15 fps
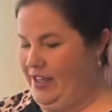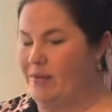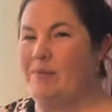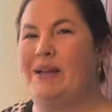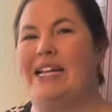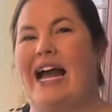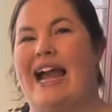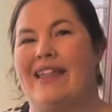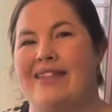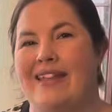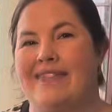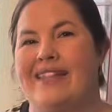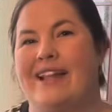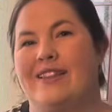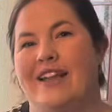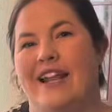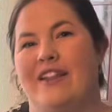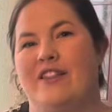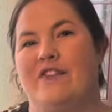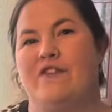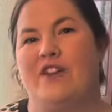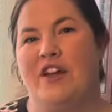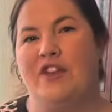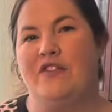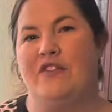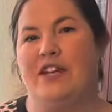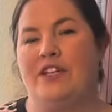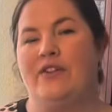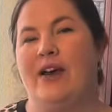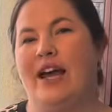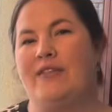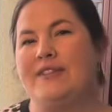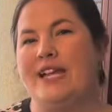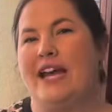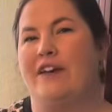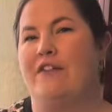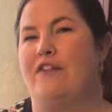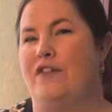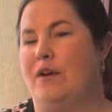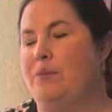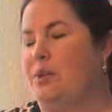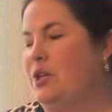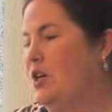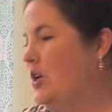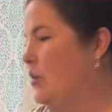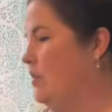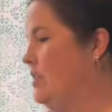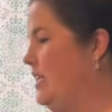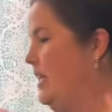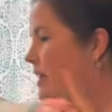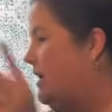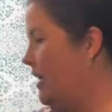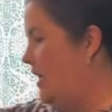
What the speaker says: But I think that's kind of the fun of it. You have to have fun with your quilting.